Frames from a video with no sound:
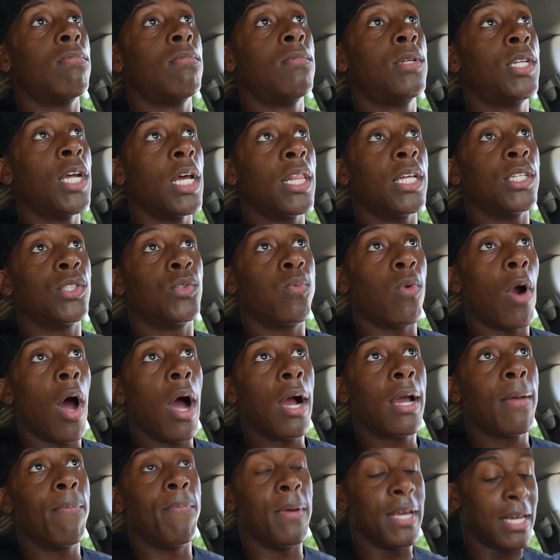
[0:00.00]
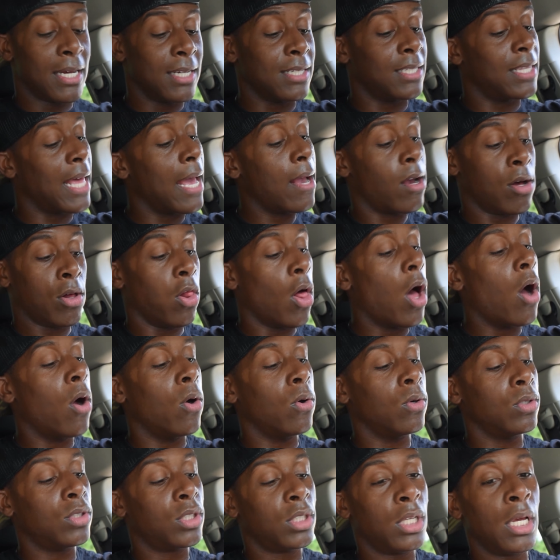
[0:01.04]
to this ruck because they
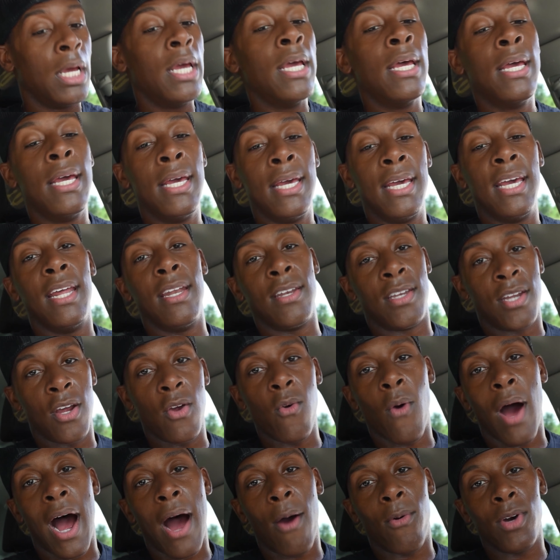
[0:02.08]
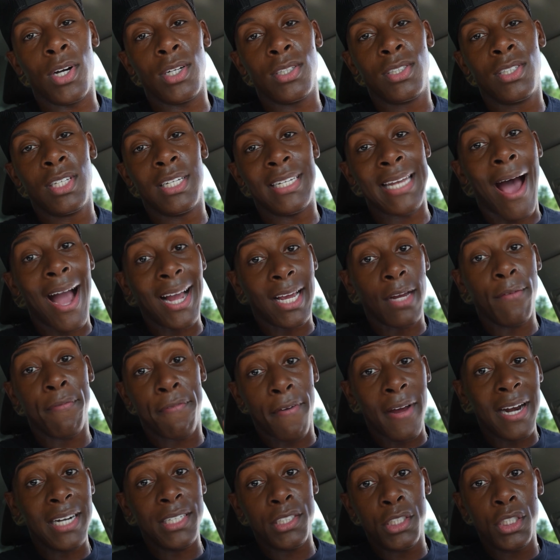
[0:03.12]
close in 2 hours. Now I could
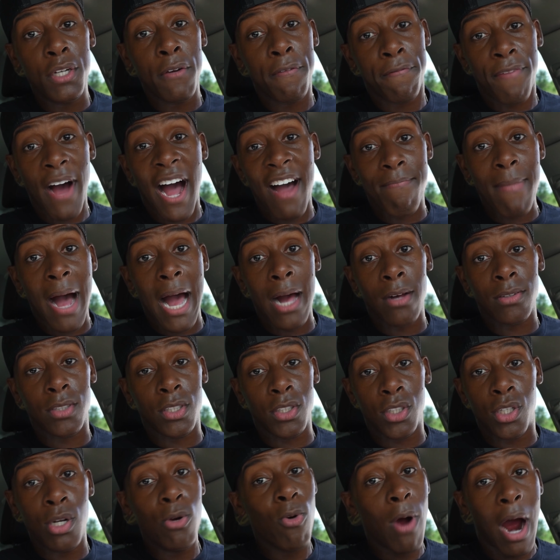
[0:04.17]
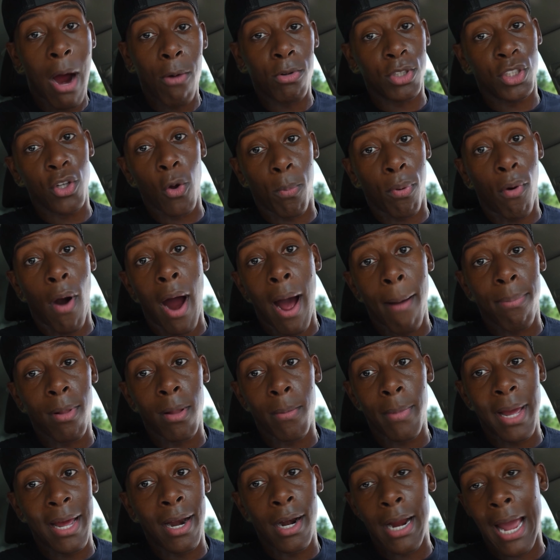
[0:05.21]
finish 5 miles in 2 hours, no
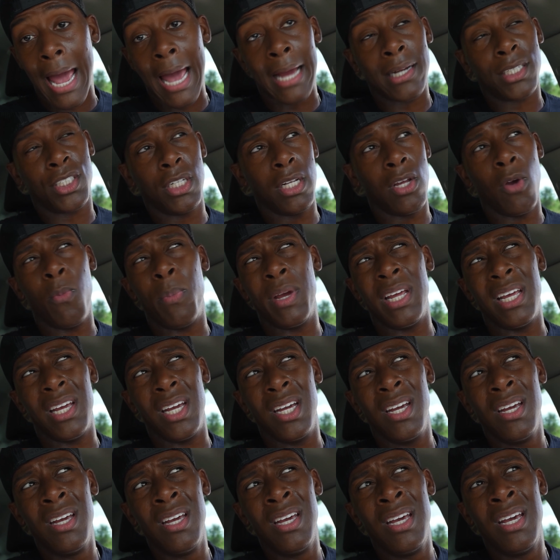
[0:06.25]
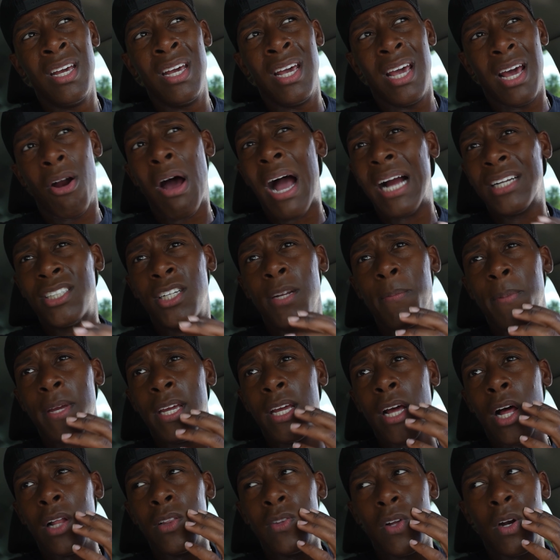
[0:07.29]
problem, and it'll actually be
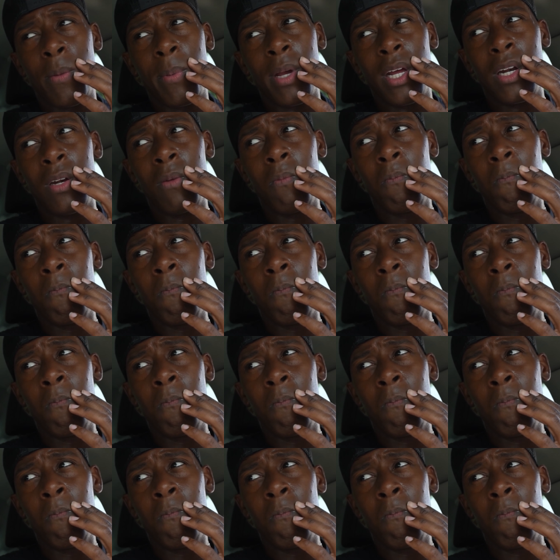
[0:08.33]
a little bit.